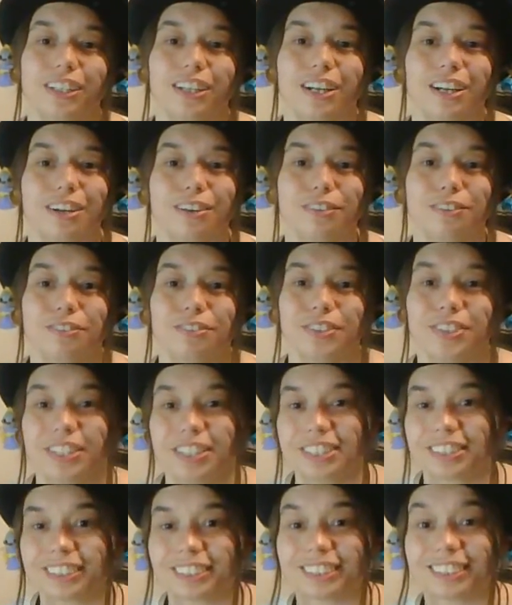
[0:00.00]
of
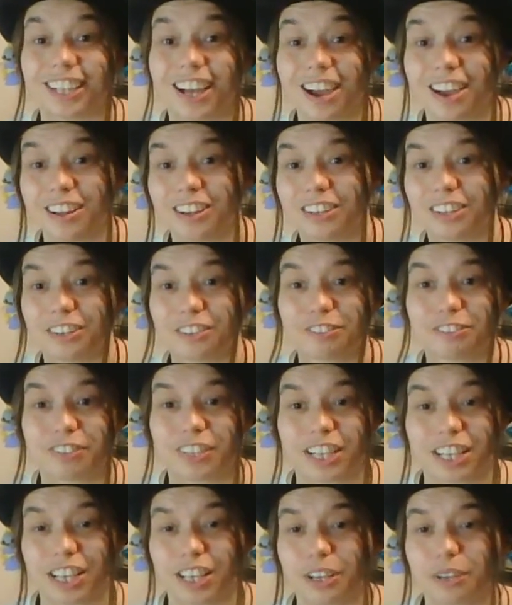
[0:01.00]
these style of
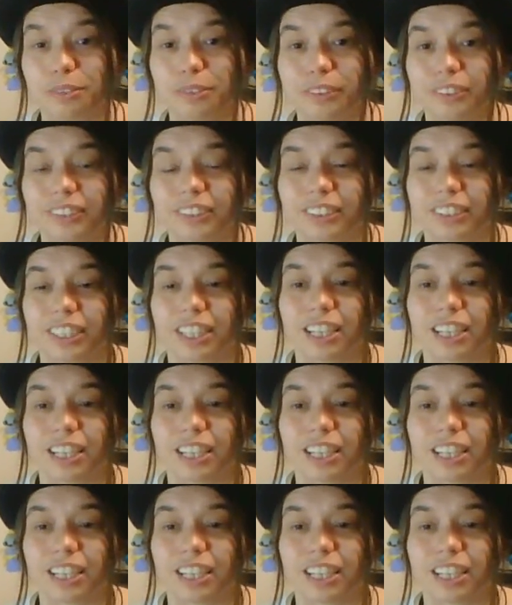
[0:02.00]
videos,